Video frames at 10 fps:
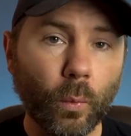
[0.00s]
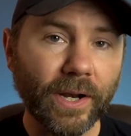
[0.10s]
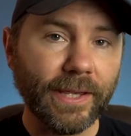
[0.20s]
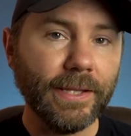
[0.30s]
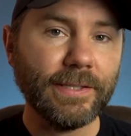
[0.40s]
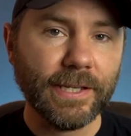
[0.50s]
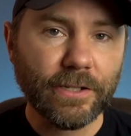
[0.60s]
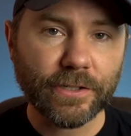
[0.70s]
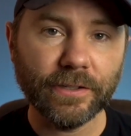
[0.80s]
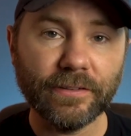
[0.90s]
what he
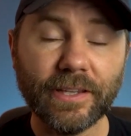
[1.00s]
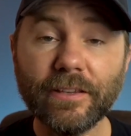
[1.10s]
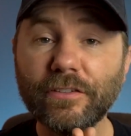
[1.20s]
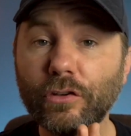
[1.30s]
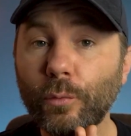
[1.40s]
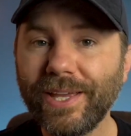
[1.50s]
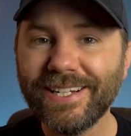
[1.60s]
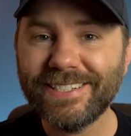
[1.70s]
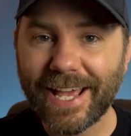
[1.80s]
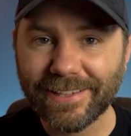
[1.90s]
teaches is to
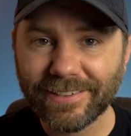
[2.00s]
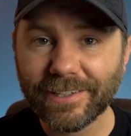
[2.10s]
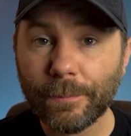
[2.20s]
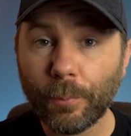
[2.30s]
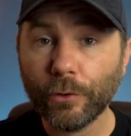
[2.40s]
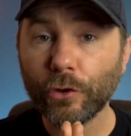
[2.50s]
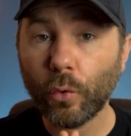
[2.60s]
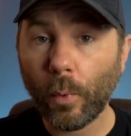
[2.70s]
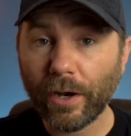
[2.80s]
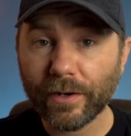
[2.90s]
intensely put your
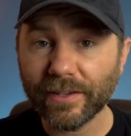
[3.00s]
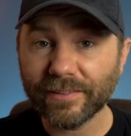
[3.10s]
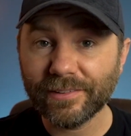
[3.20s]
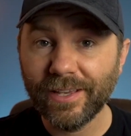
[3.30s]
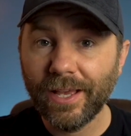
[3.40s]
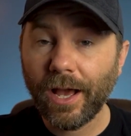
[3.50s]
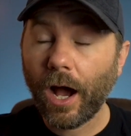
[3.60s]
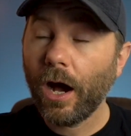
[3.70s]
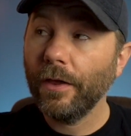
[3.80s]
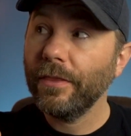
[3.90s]
awareness
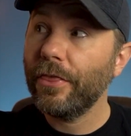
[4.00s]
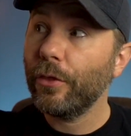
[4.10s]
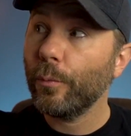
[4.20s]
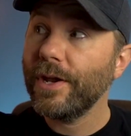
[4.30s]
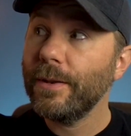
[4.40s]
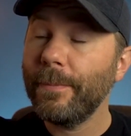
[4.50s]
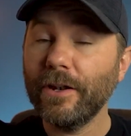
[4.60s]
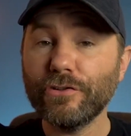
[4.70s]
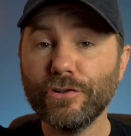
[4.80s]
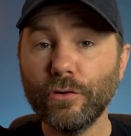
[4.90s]
on the
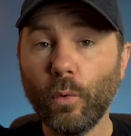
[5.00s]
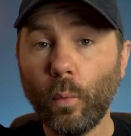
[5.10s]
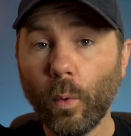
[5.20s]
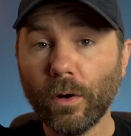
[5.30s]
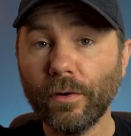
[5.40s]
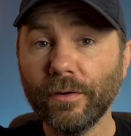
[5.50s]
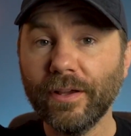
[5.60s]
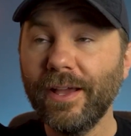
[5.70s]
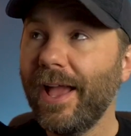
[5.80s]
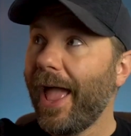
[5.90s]
three-dimensional world.
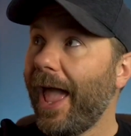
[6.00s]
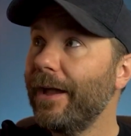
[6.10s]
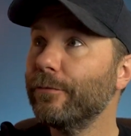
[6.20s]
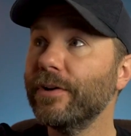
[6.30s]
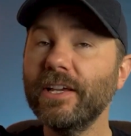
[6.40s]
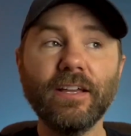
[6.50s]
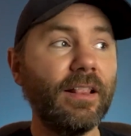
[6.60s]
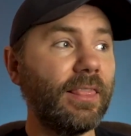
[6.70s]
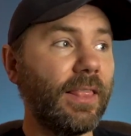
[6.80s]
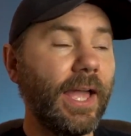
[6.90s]
Every
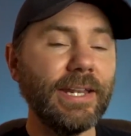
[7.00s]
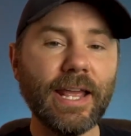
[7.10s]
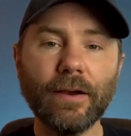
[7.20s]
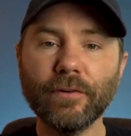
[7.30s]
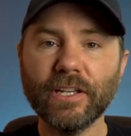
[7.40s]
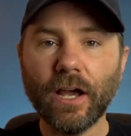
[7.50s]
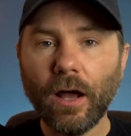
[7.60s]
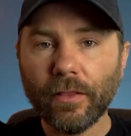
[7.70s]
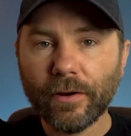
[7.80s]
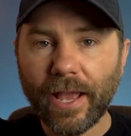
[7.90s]
light, every
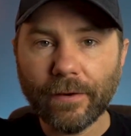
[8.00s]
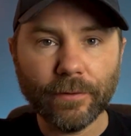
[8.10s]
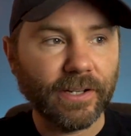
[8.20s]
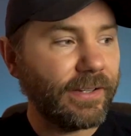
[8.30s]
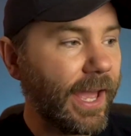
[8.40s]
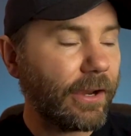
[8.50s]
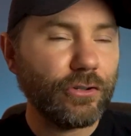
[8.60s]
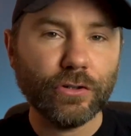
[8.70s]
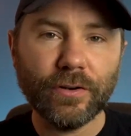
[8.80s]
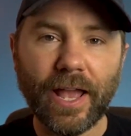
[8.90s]
color, every
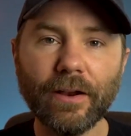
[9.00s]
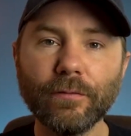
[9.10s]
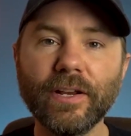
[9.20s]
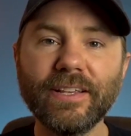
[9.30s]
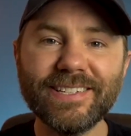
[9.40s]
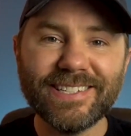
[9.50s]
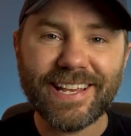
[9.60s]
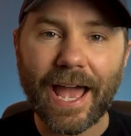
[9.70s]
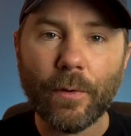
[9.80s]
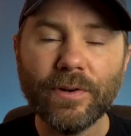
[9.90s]
texture, every
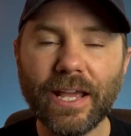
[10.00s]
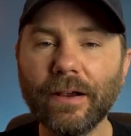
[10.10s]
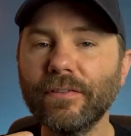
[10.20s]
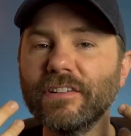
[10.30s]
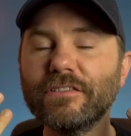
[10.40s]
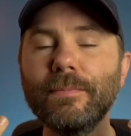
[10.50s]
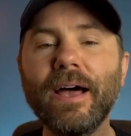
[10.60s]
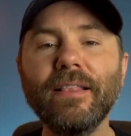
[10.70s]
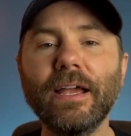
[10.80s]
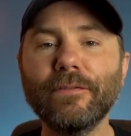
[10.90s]
sound, every
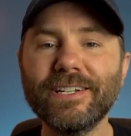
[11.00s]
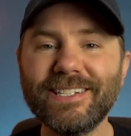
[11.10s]
smell, every